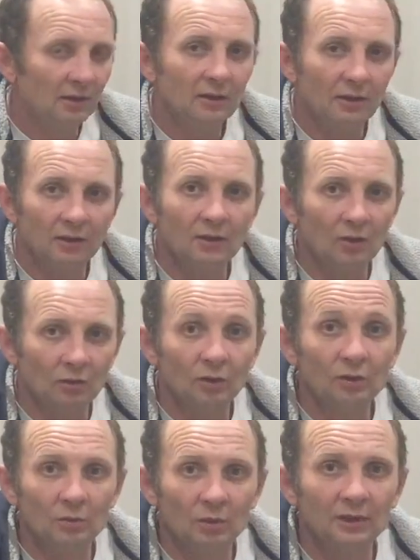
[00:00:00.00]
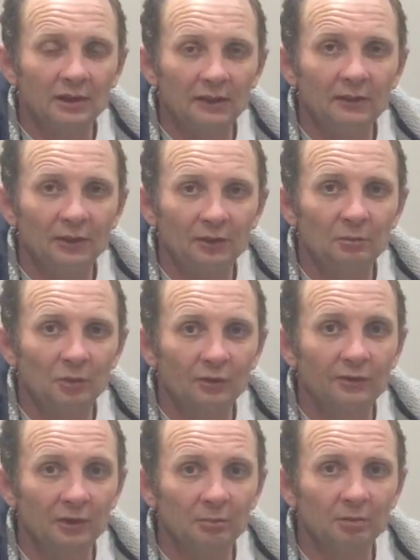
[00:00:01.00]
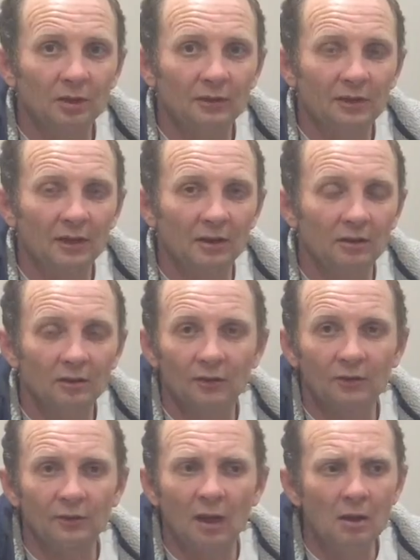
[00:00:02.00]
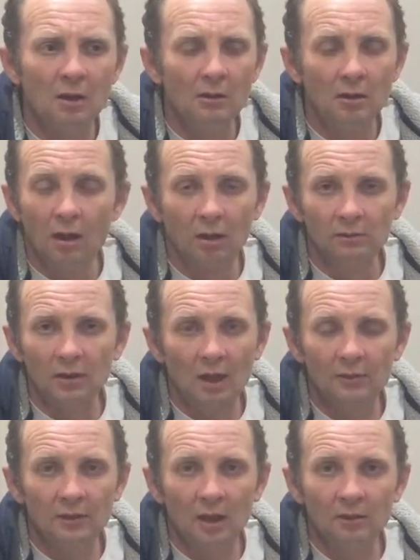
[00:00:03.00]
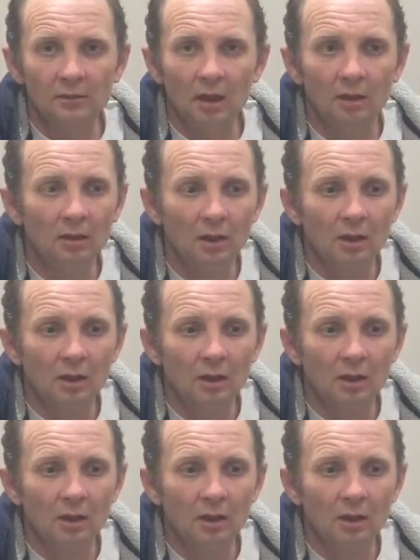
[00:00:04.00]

they're not going to want to give you so much for the plot either, because they'll say, oh no,